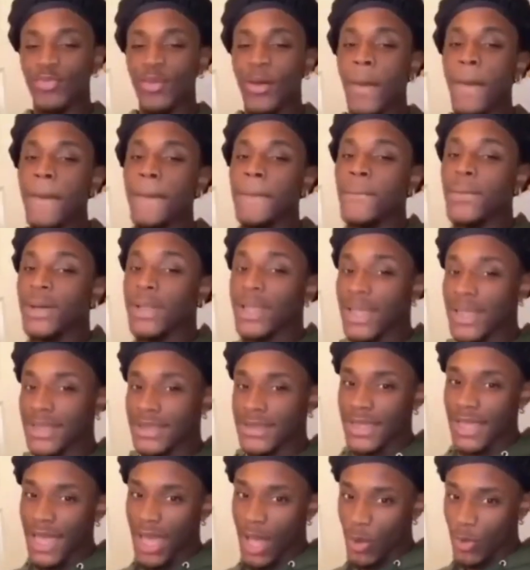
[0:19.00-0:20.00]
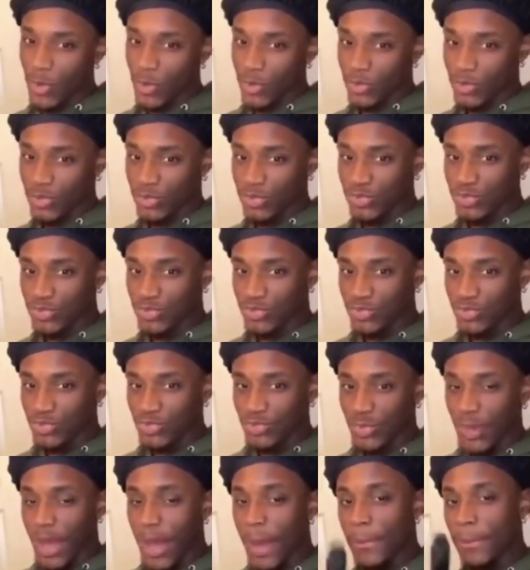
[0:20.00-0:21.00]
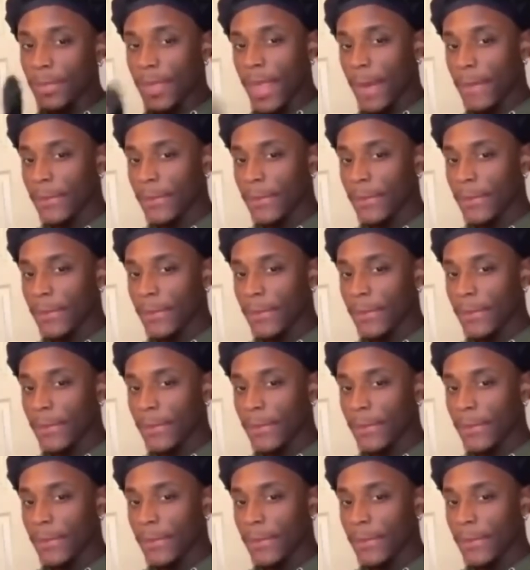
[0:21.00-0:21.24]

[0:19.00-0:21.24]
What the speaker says: Pull it to go. I'm not